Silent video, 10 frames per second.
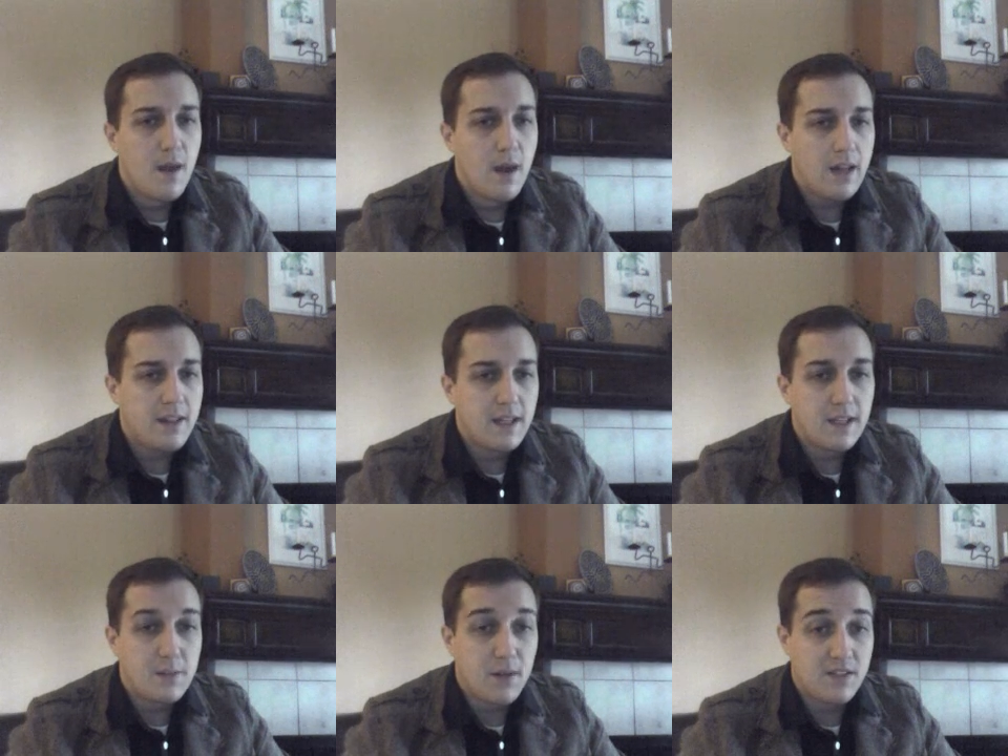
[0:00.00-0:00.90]
I think
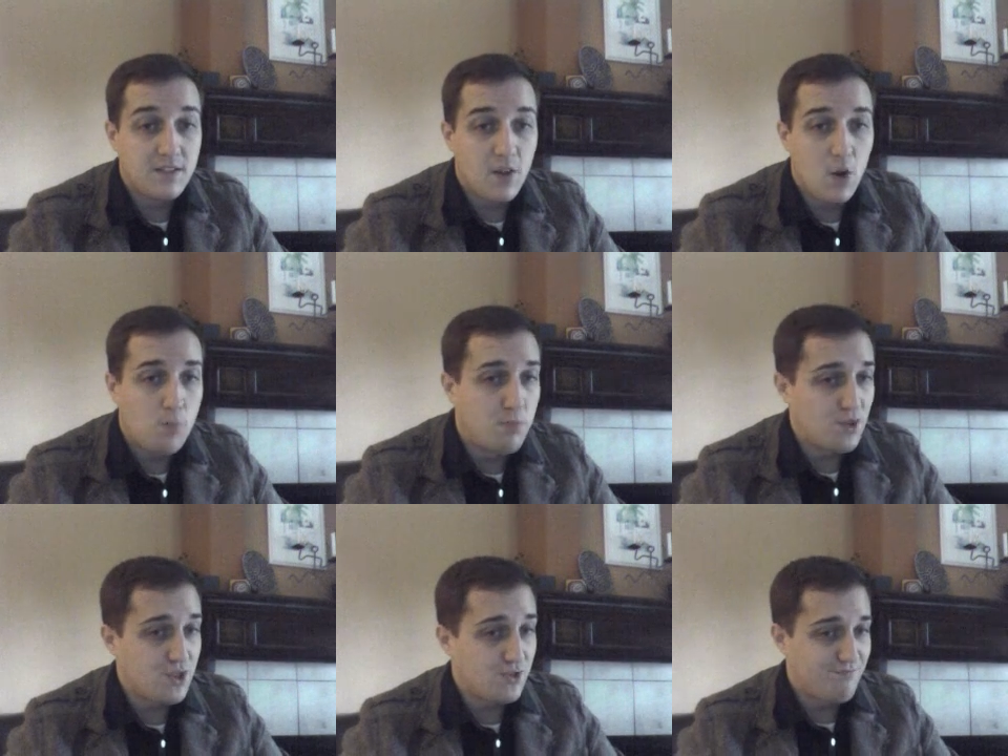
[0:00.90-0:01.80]
it's because of the whole
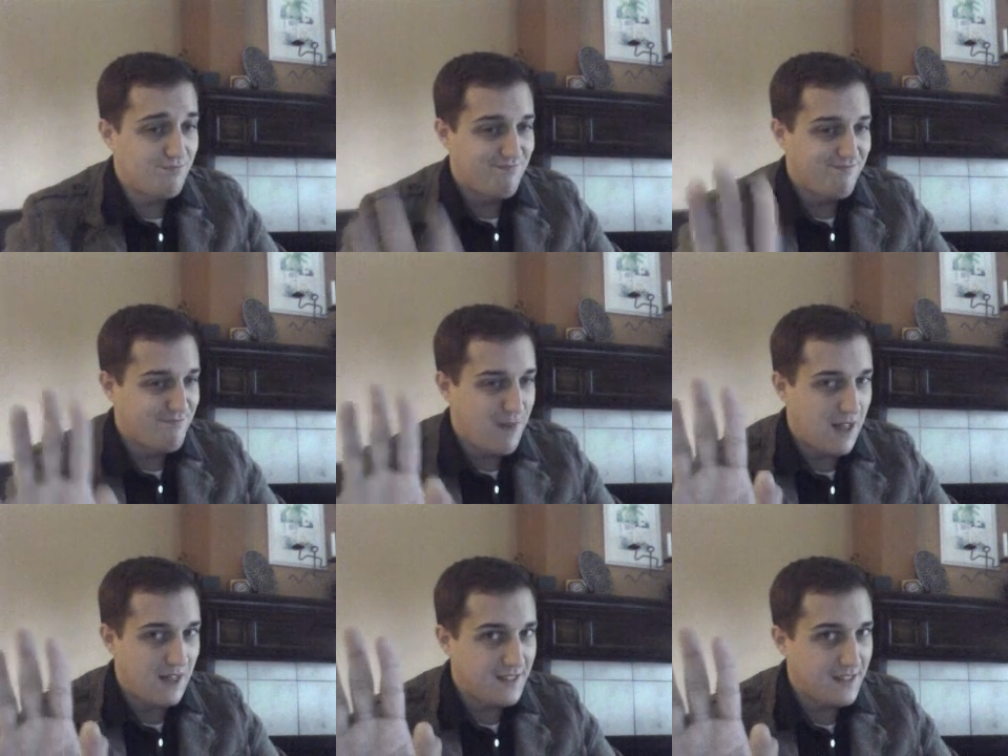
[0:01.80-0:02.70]
Bush
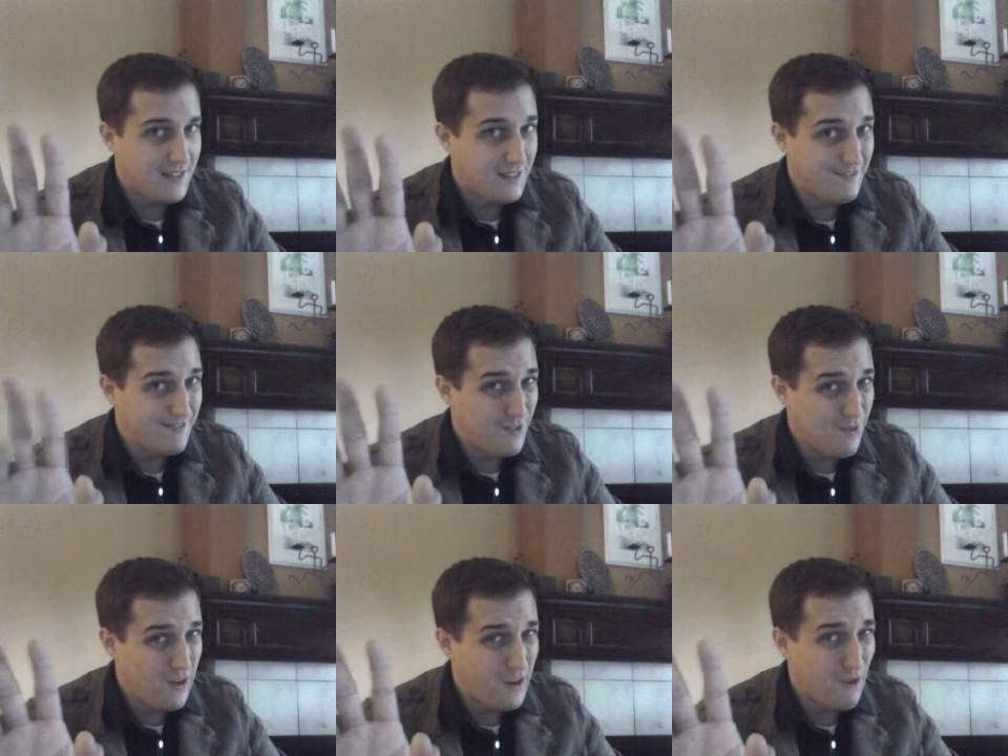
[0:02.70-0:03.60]
policies and you know,
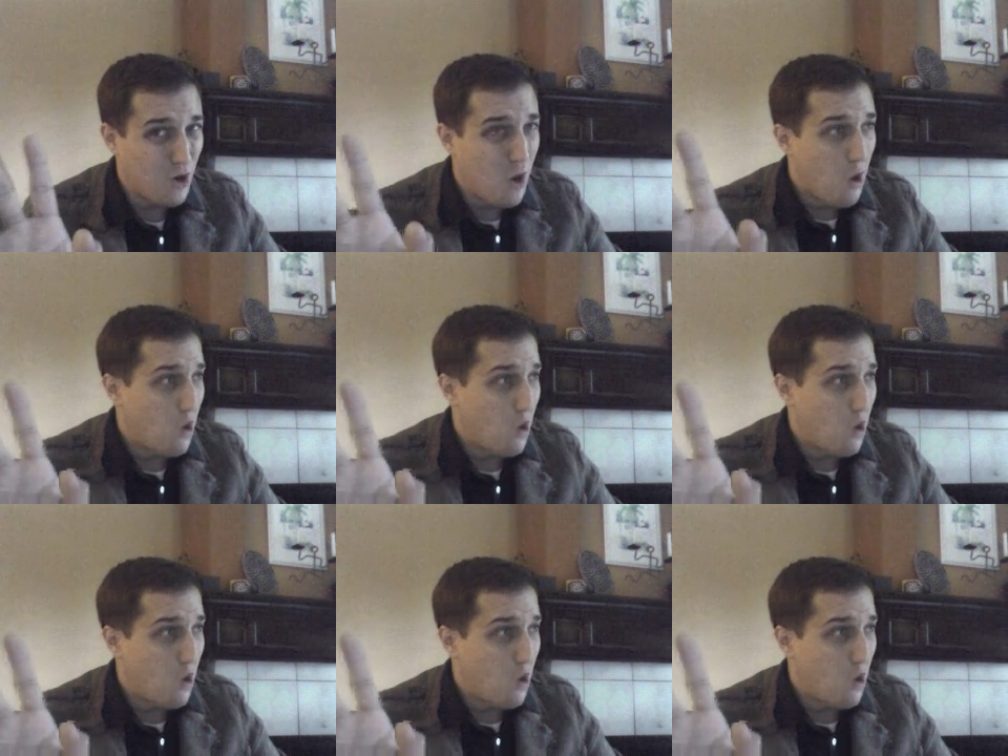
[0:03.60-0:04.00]
whatever.